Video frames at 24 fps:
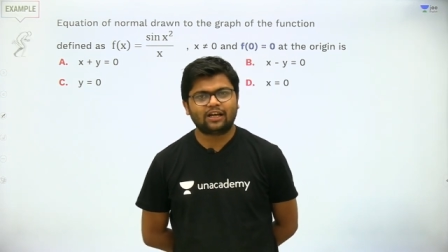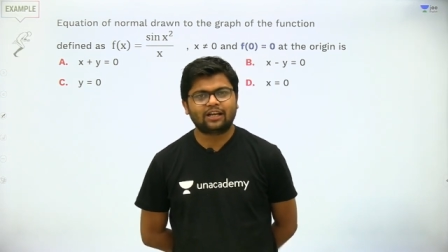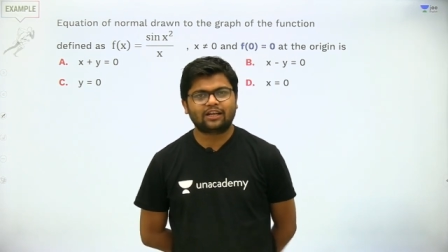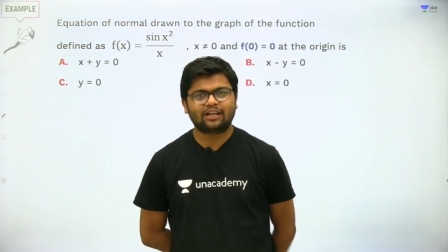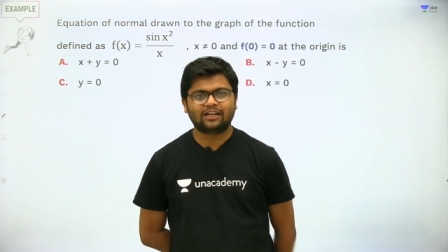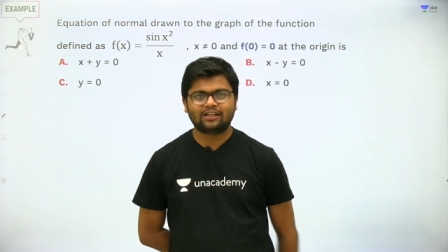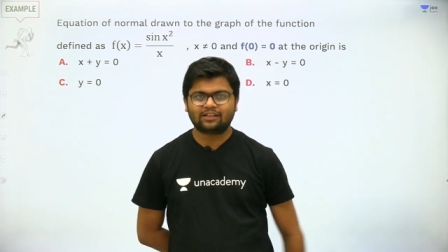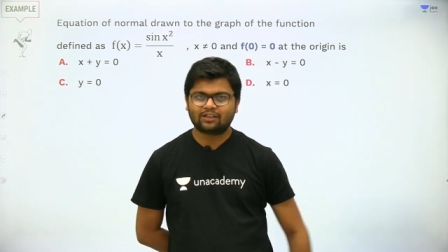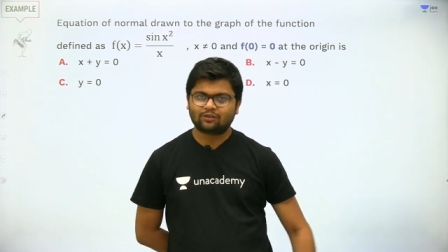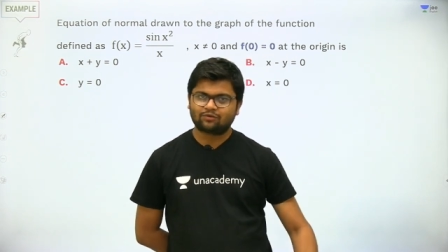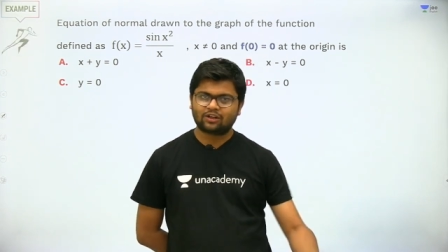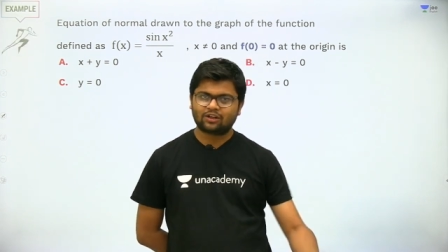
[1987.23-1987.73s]
I
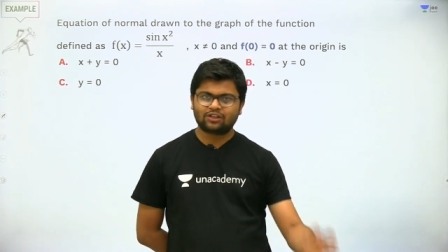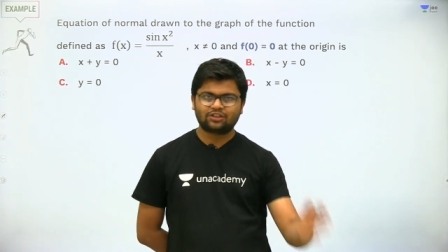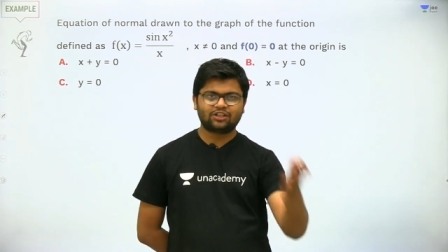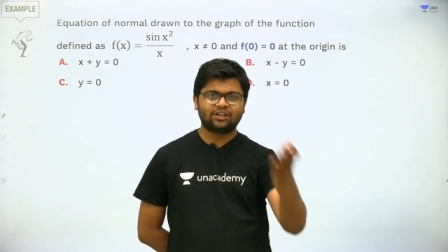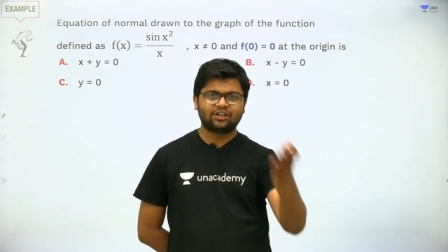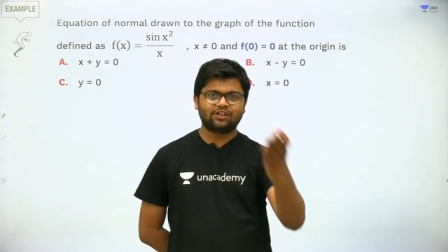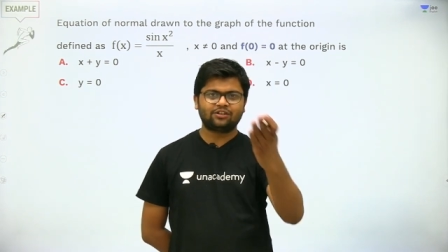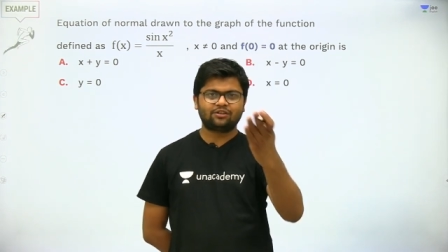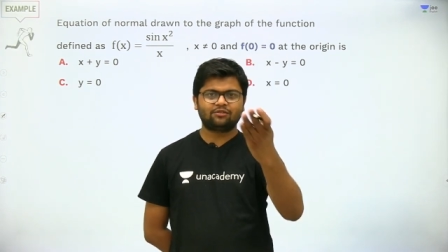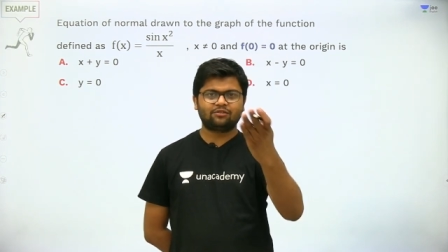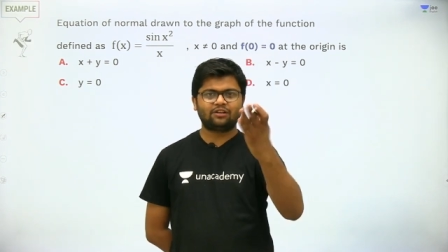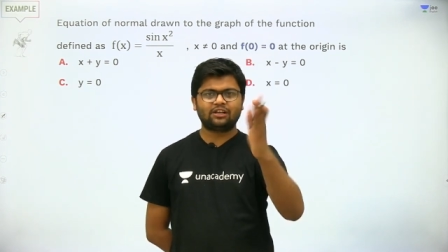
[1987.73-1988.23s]
can
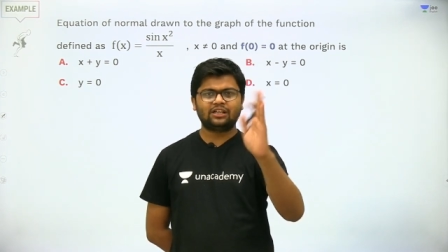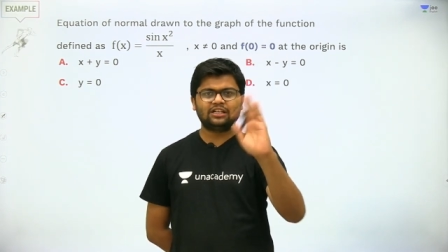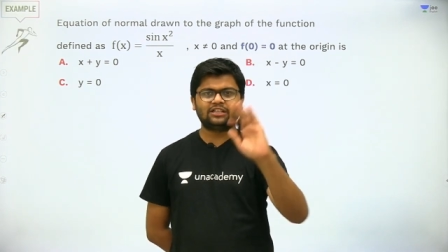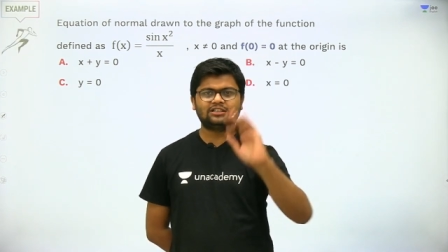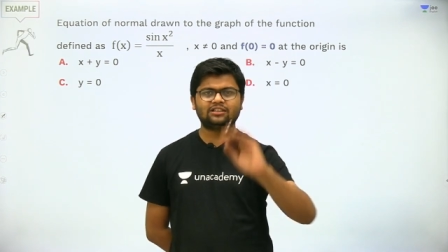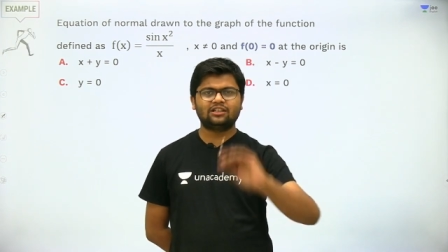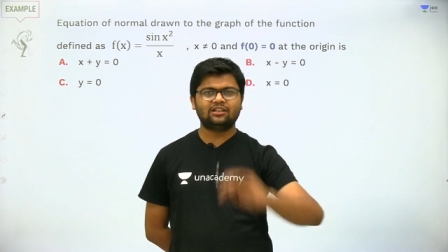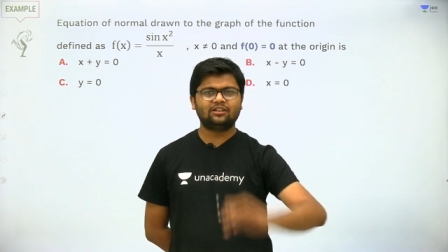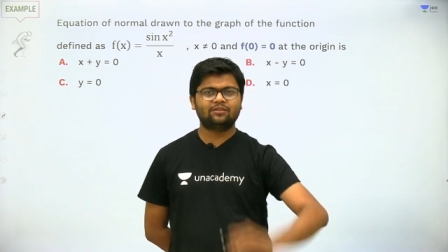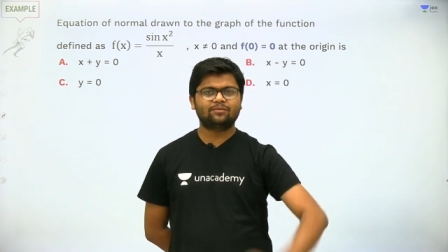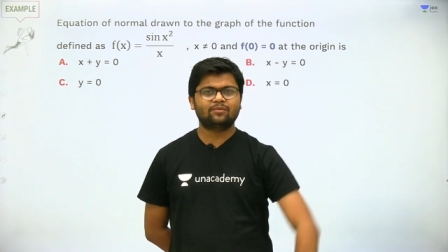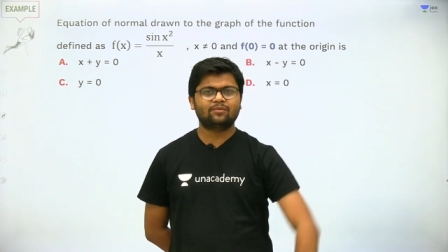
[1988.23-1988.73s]
differentiate it very
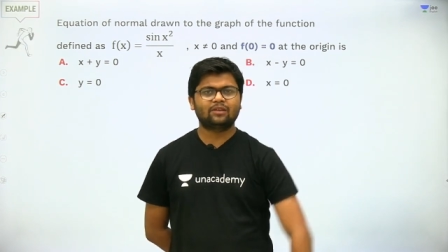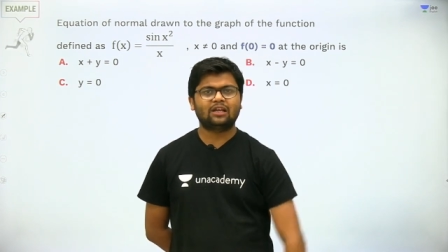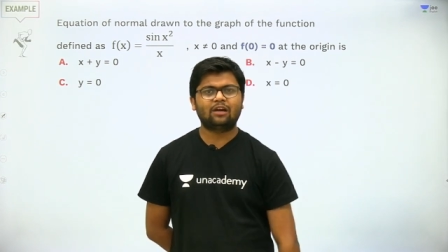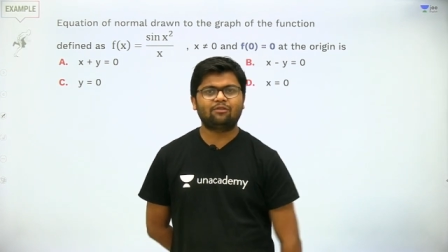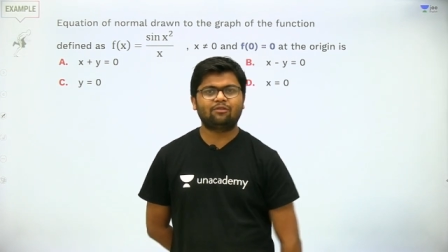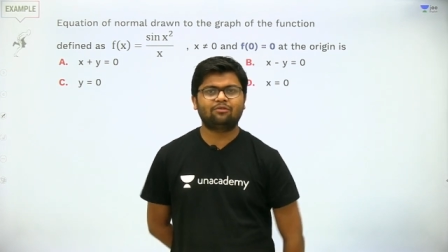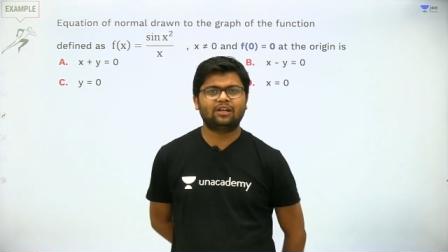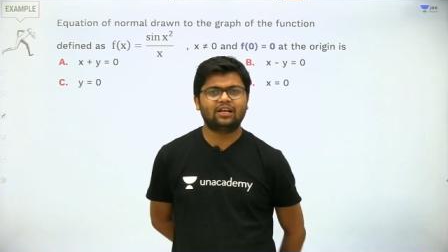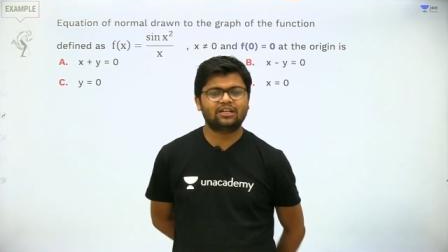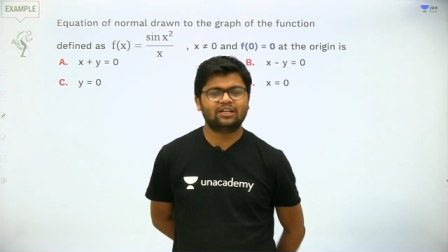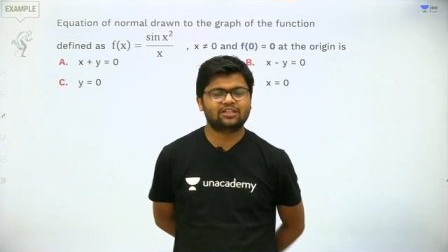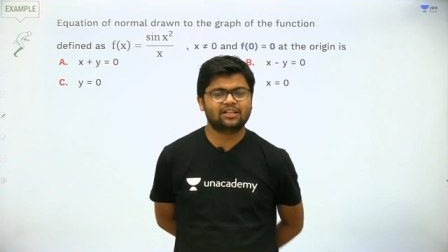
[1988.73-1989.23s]
easily,
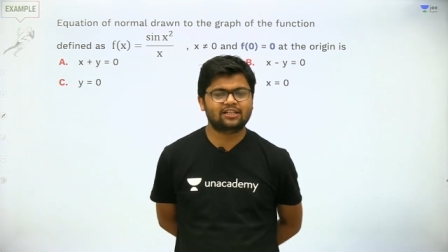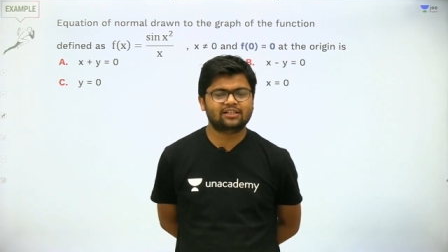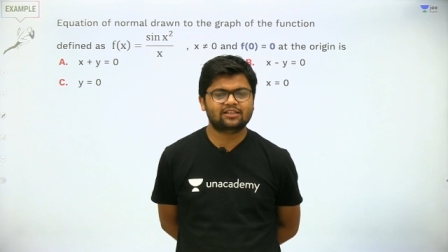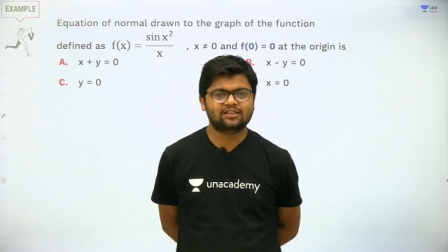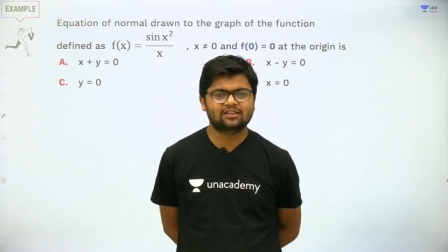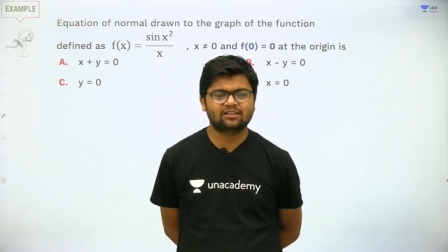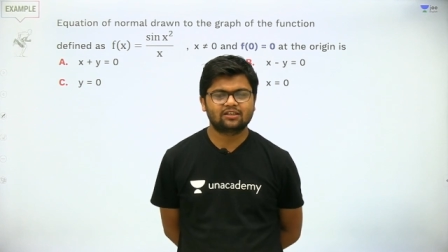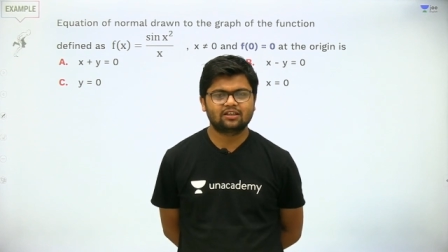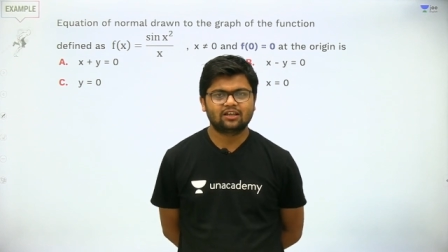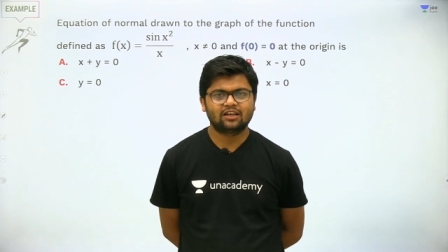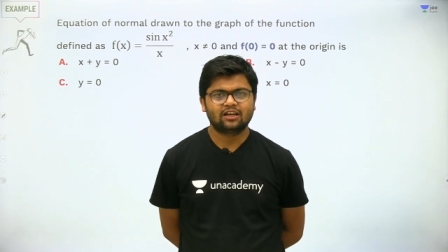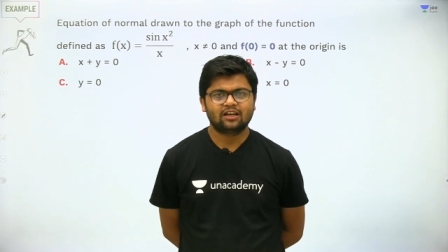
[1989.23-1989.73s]
f dash
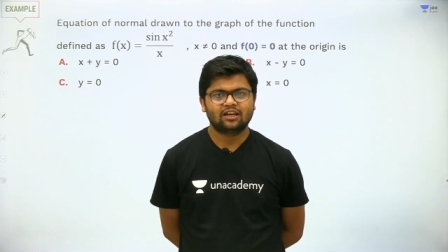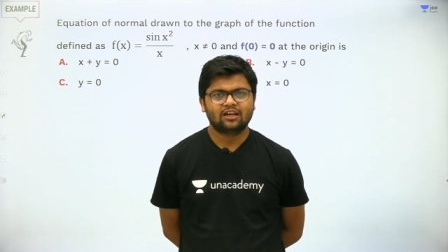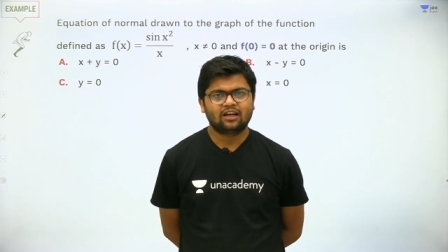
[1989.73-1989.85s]
x.